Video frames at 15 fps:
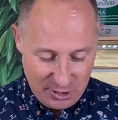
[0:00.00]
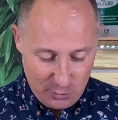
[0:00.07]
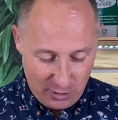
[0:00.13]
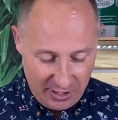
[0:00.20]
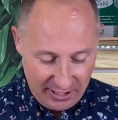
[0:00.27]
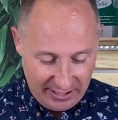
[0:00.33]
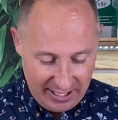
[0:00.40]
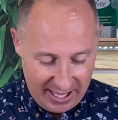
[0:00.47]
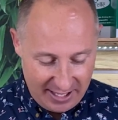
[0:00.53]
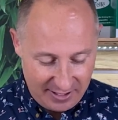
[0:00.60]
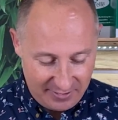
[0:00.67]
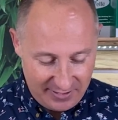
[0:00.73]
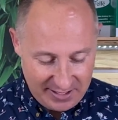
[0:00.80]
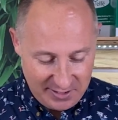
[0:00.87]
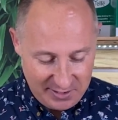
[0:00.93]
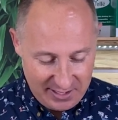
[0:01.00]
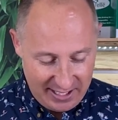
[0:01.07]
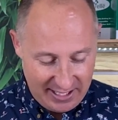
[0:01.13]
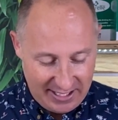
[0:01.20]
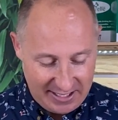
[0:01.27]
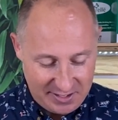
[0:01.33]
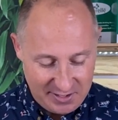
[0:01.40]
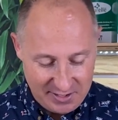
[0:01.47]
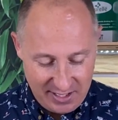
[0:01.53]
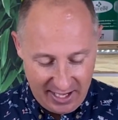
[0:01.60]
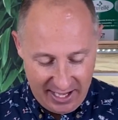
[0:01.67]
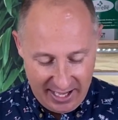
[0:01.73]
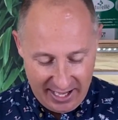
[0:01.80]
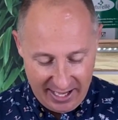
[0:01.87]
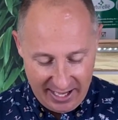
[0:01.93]
one, again, this is
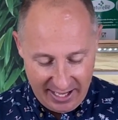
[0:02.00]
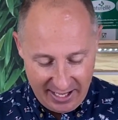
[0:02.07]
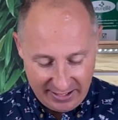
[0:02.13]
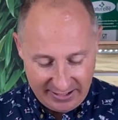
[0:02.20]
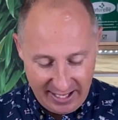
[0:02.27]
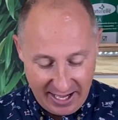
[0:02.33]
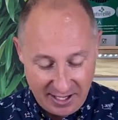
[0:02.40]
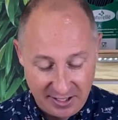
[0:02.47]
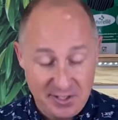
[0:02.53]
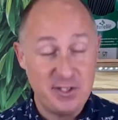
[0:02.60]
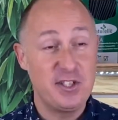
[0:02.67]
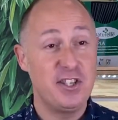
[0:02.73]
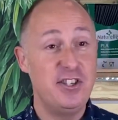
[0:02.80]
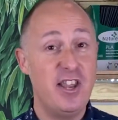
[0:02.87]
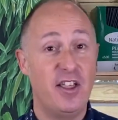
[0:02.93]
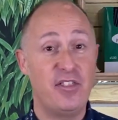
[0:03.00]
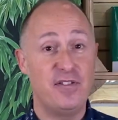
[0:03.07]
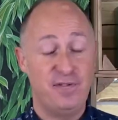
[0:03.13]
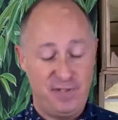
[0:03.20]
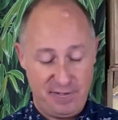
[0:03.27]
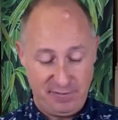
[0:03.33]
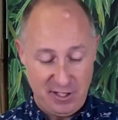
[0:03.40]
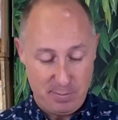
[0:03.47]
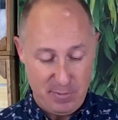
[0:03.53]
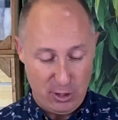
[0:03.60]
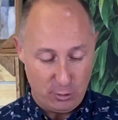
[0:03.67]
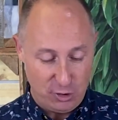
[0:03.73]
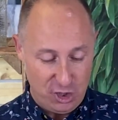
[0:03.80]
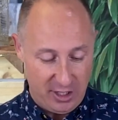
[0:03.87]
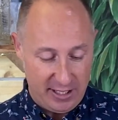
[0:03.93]
another 50 mil
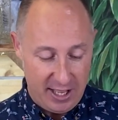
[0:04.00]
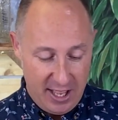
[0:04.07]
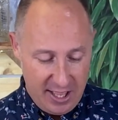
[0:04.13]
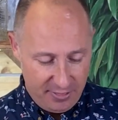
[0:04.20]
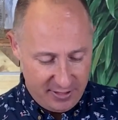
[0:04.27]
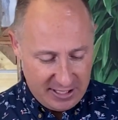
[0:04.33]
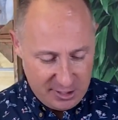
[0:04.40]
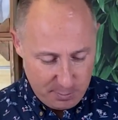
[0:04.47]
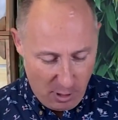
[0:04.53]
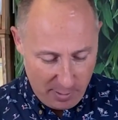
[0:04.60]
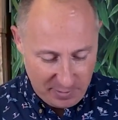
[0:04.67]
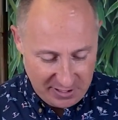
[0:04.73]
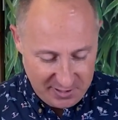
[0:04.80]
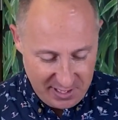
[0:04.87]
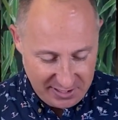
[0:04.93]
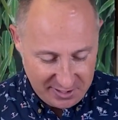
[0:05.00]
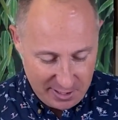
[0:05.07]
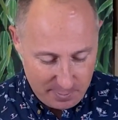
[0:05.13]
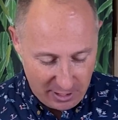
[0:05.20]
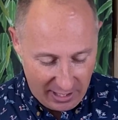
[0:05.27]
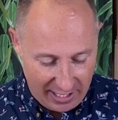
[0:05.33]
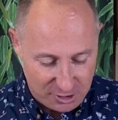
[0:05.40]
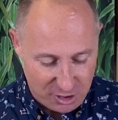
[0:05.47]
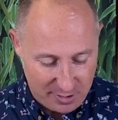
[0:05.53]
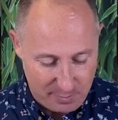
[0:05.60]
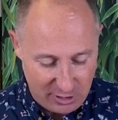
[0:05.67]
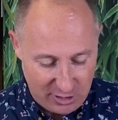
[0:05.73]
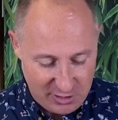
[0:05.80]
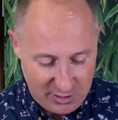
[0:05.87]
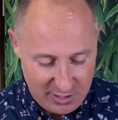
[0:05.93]
jigger. I think this might be 60 mil actually,
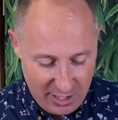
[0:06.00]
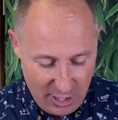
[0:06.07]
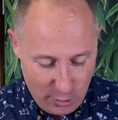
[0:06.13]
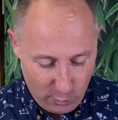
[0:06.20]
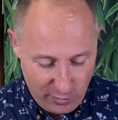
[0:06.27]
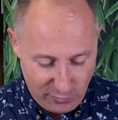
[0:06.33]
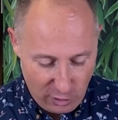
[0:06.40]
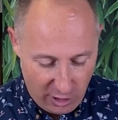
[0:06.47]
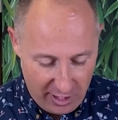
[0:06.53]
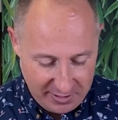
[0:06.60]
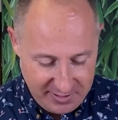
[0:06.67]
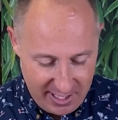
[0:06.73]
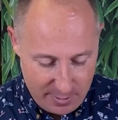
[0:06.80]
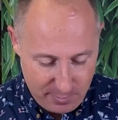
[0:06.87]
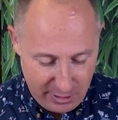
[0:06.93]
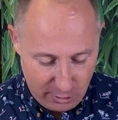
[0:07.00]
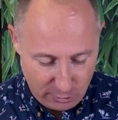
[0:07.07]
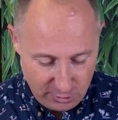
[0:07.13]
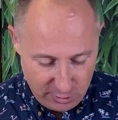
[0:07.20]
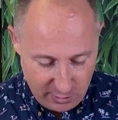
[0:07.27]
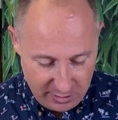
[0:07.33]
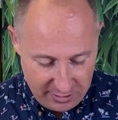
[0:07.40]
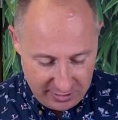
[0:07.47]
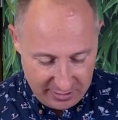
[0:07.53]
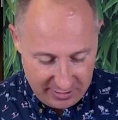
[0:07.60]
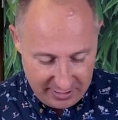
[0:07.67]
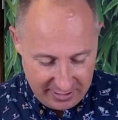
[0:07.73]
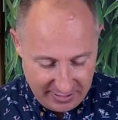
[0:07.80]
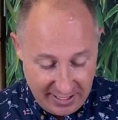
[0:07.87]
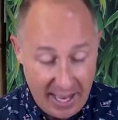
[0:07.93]
because we've got a 10 mil.
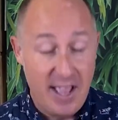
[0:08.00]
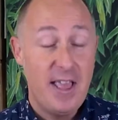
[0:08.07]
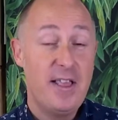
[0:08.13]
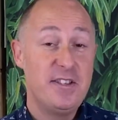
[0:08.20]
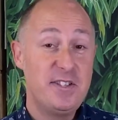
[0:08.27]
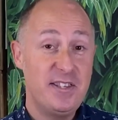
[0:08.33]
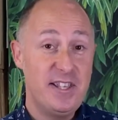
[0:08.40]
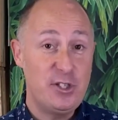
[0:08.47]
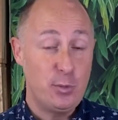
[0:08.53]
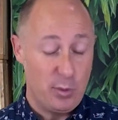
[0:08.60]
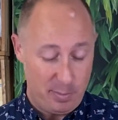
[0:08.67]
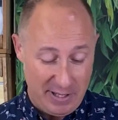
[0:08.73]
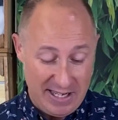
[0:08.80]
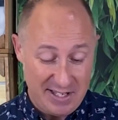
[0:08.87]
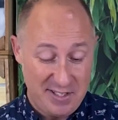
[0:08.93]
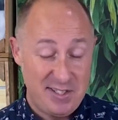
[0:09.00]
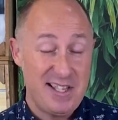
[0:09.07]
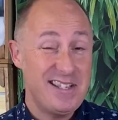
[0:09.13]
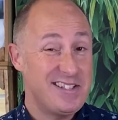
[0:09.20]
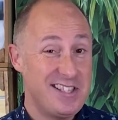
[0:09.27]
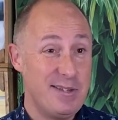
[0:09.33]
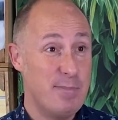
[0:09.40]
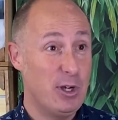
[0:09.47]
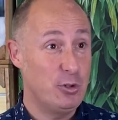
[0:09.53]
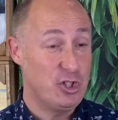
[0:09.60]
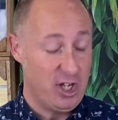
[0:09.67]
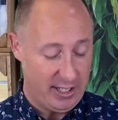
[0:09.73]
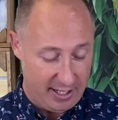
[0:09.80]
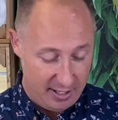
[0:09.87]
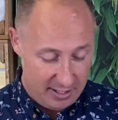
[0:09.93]
Yeah, so this would be a 60 mil
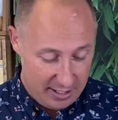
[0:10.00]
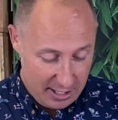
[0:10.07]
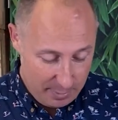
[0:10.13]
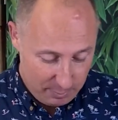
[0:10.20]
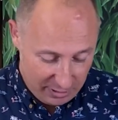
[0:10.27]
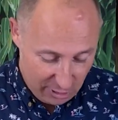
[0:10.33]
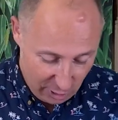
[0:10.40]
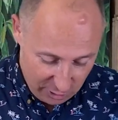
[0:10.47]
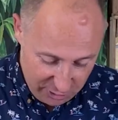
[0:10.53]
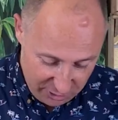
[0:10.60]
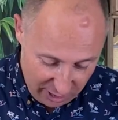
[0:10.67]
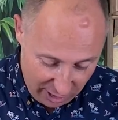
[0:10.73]
jigger because the